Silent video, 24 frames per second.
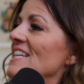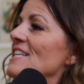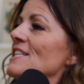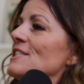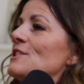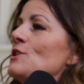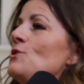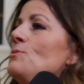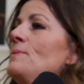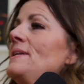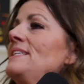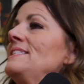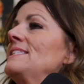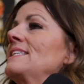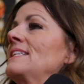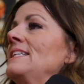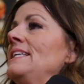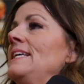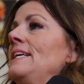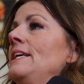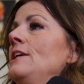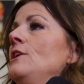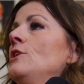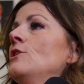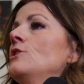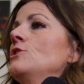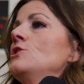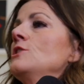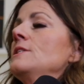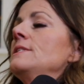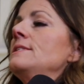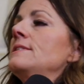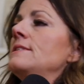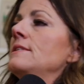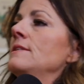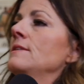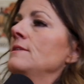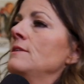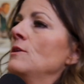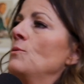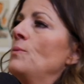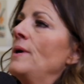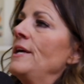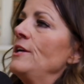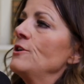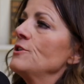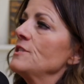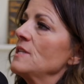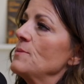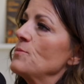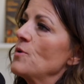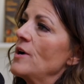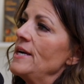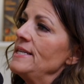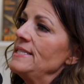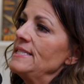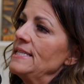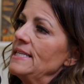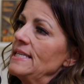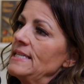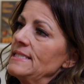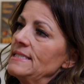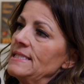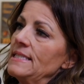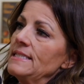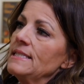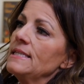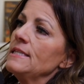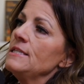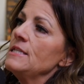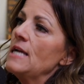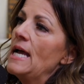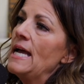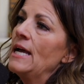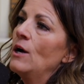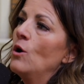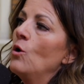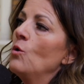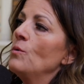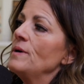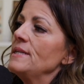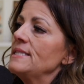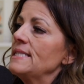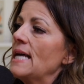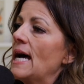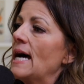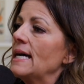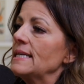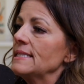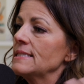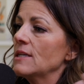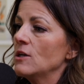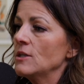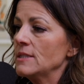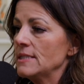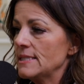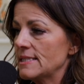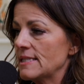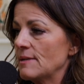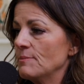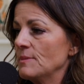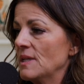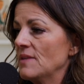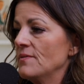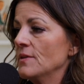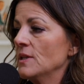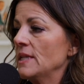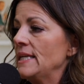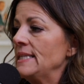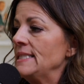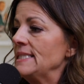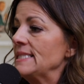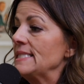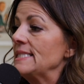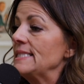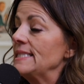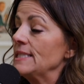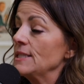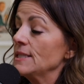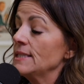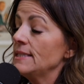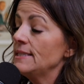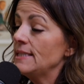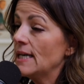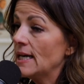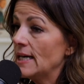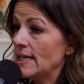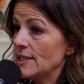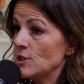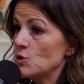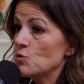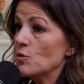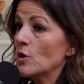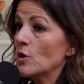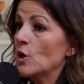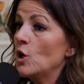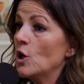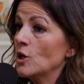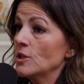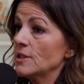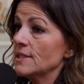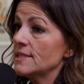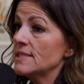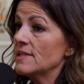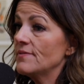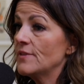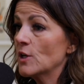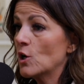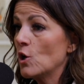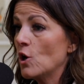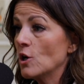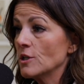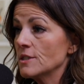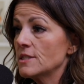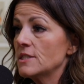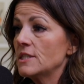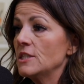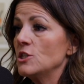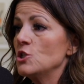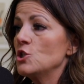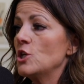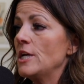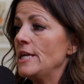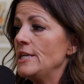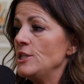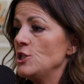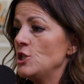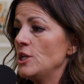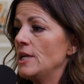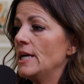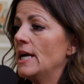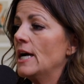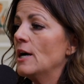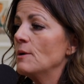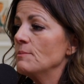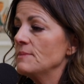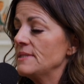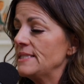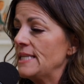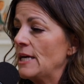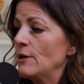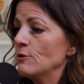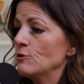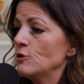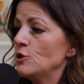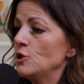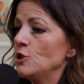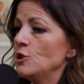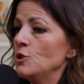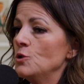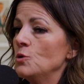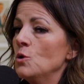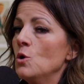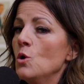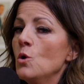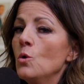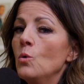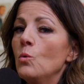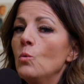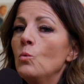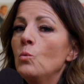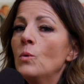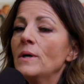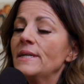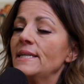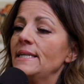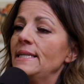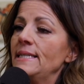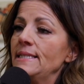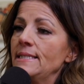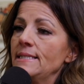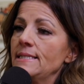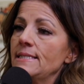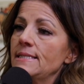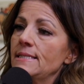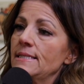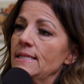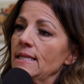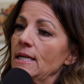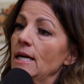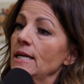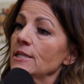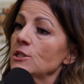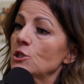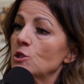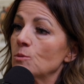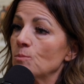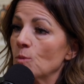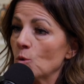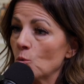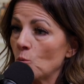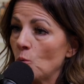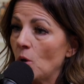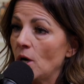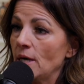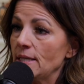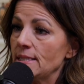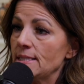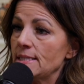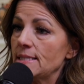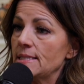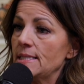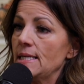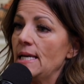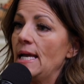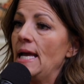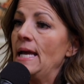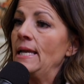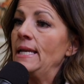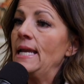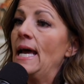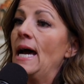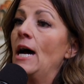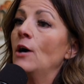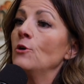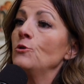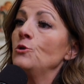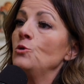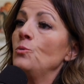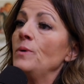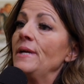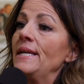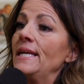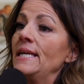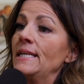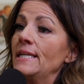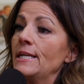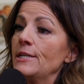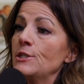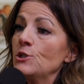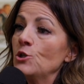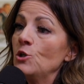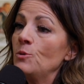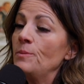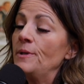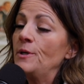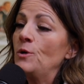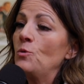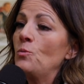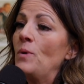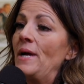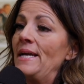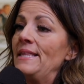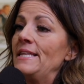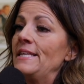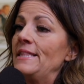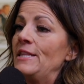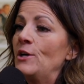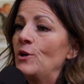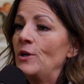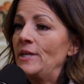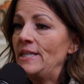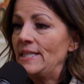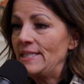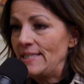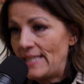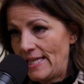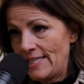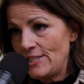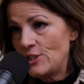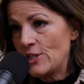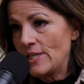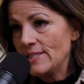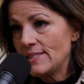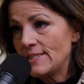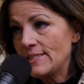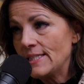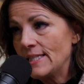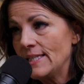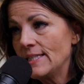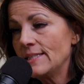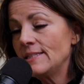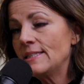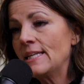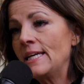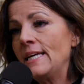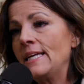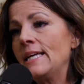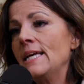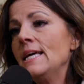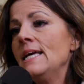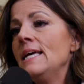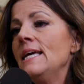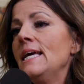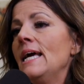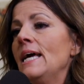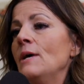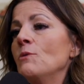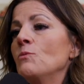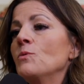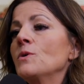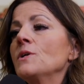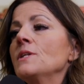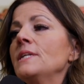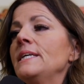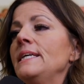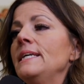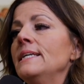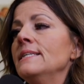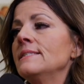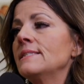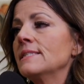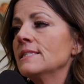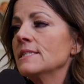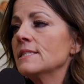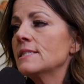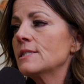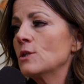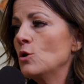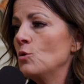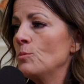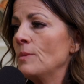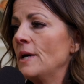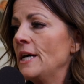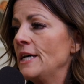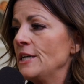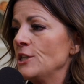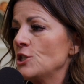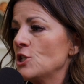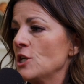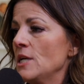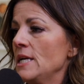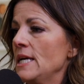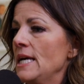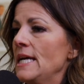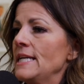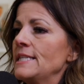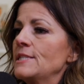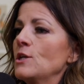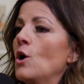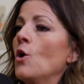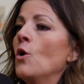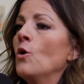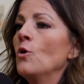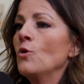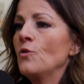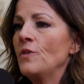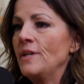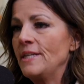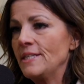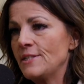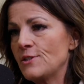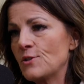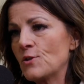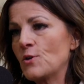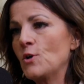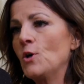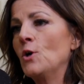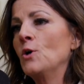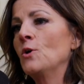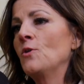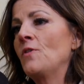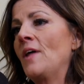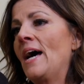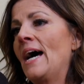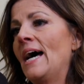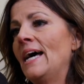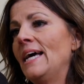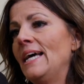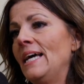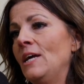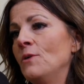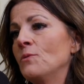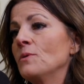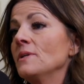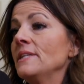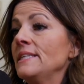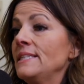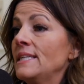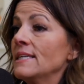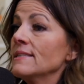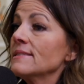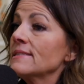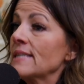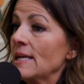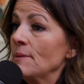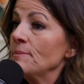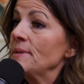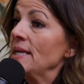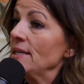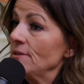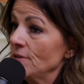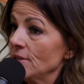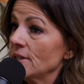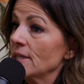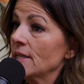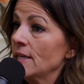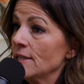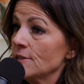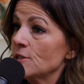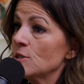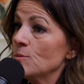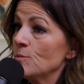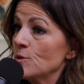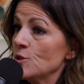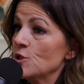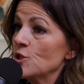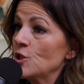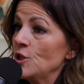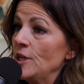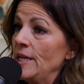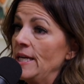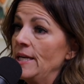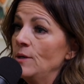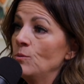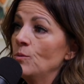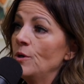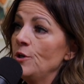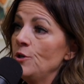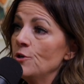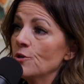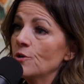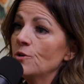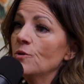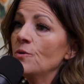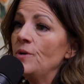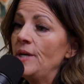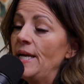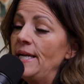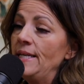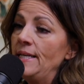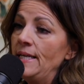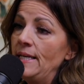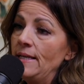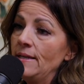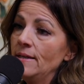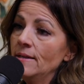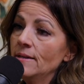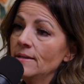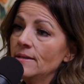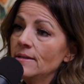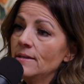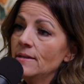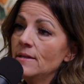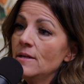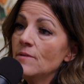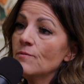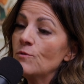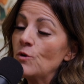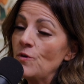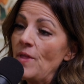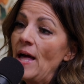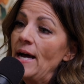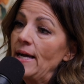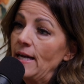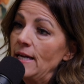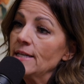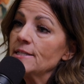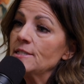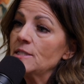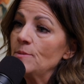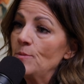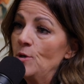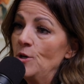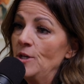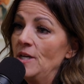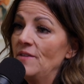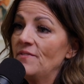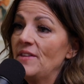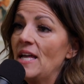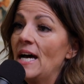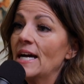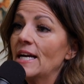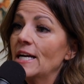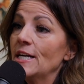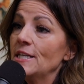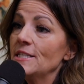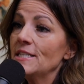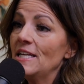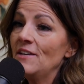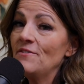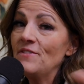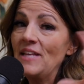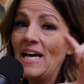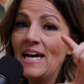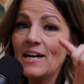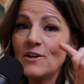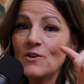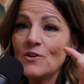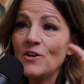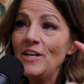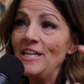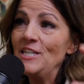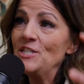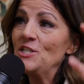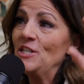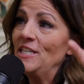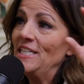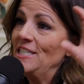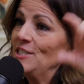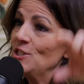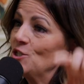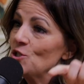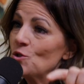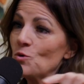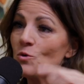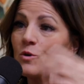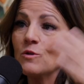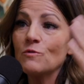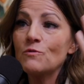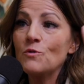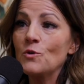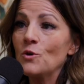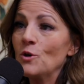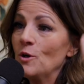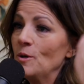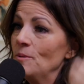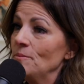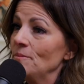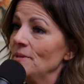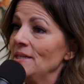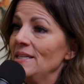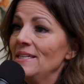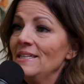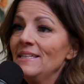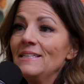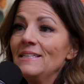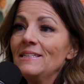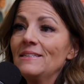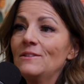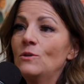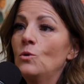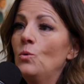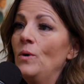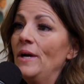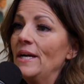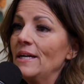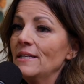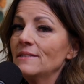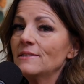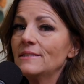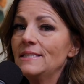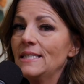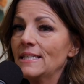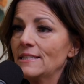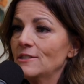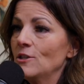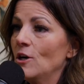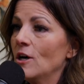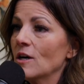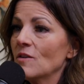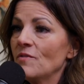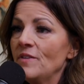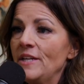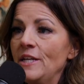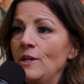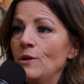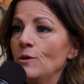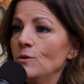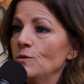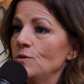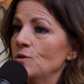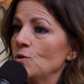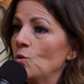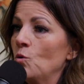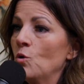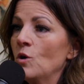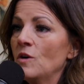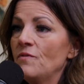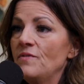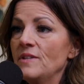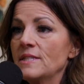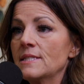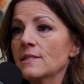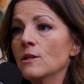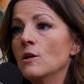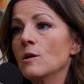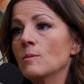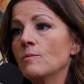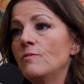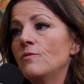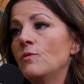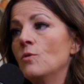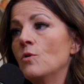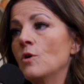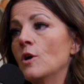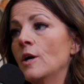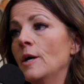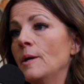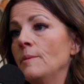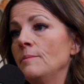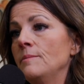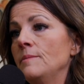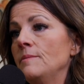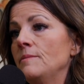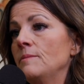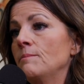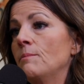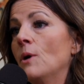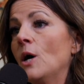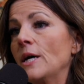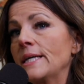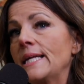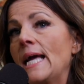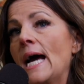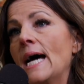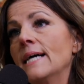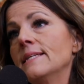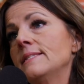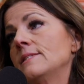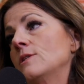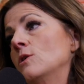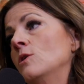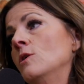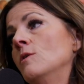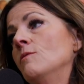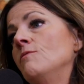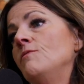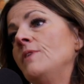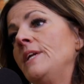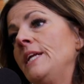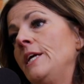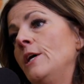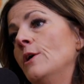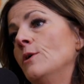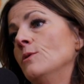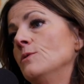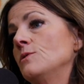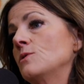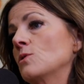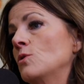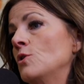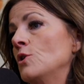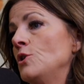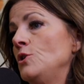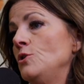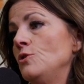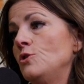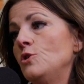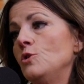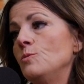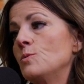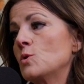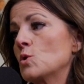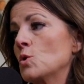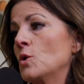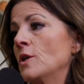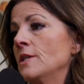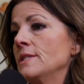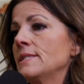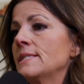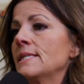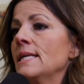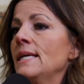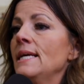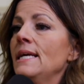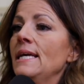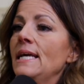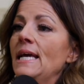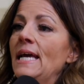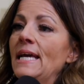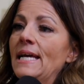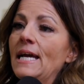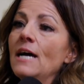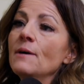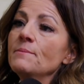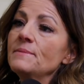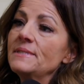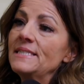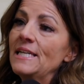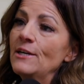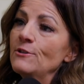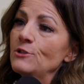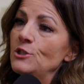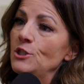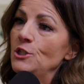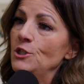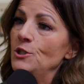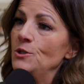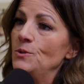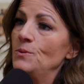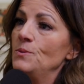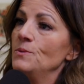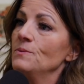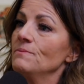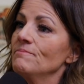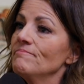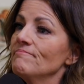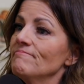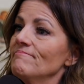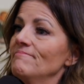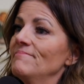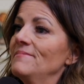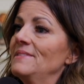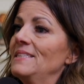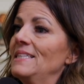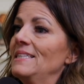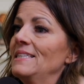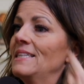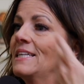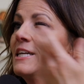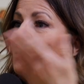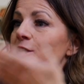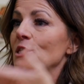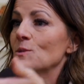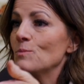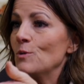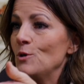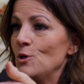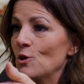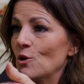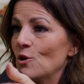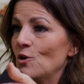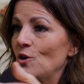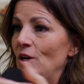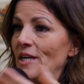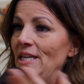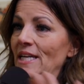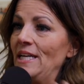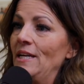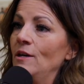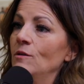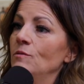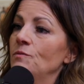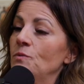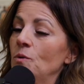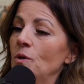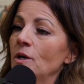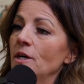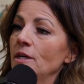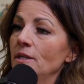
So basically, the way you're summarizing is it always has on some level, and still does, regardless of the constant changing, comes down to what it is the customer wants and how do we get it to them in a way that they're going to digest it. Right. Like, it really isn't so much it's all this or all that. It really does come down to the customer journey and what you're creating for that customer. And if that creation is short form, quick TikTok videos, or if it's long form podcast or videos or YouTube shorts, it comes down to the customer you're creating it for.